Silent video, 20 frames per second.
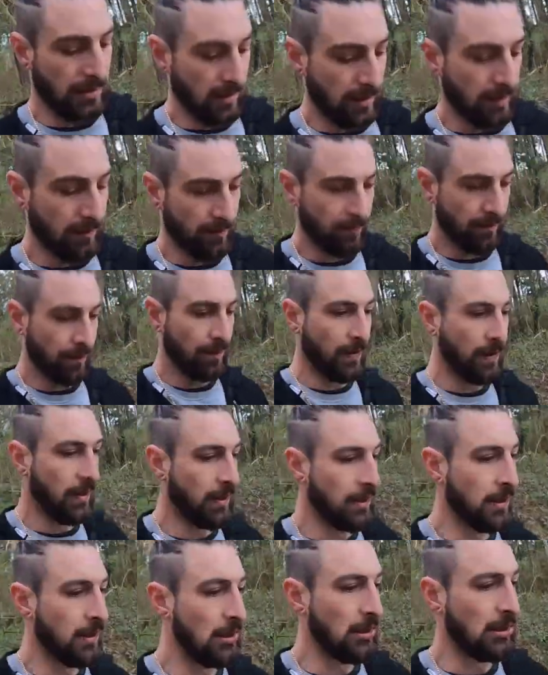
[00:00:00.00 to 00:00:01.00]
If
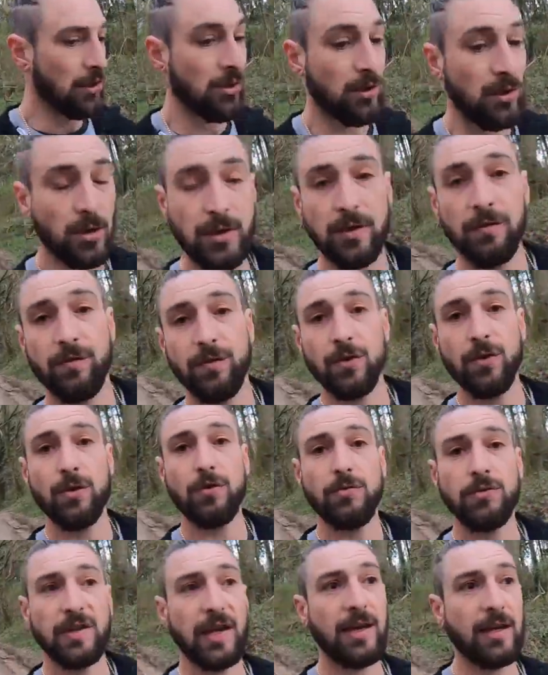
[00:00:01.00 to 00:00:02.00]
you're looking for
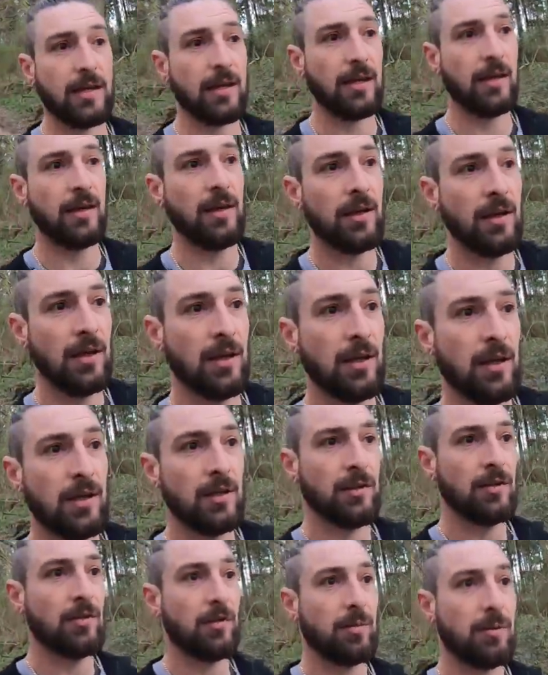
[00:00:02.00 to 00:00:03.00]
new tech,
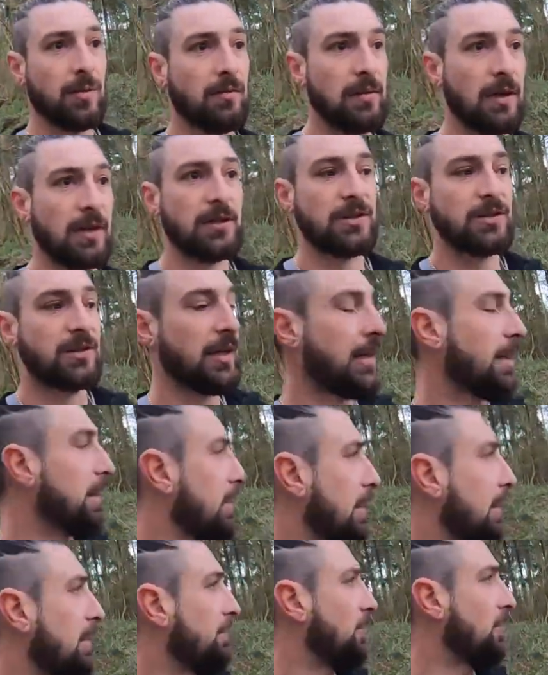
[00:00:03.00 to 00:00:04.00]
top of the range
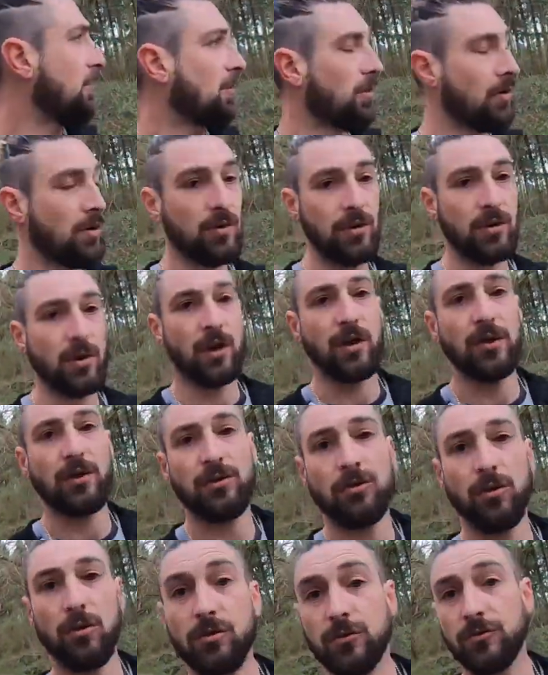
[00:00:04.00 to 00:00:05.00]
tech, they've got
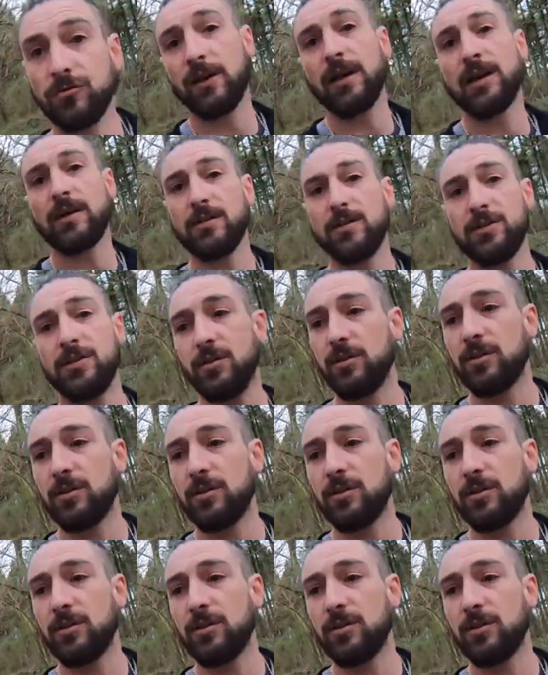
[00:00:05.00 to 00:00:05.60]
dog trackers